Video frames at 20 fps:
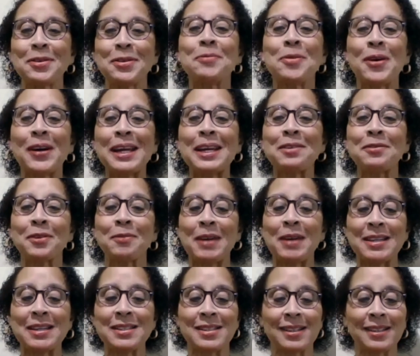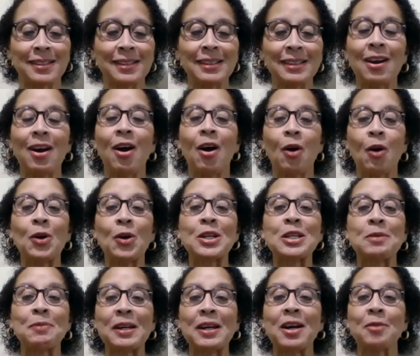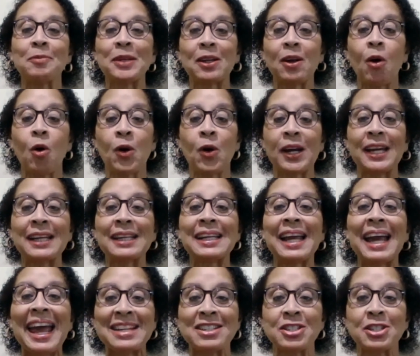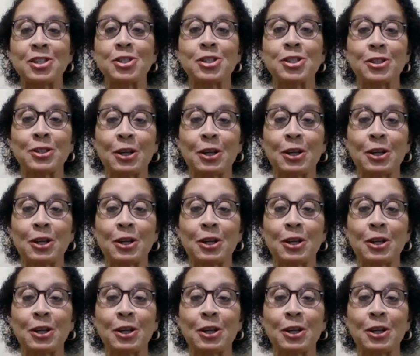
For more information or to become an organ and tissue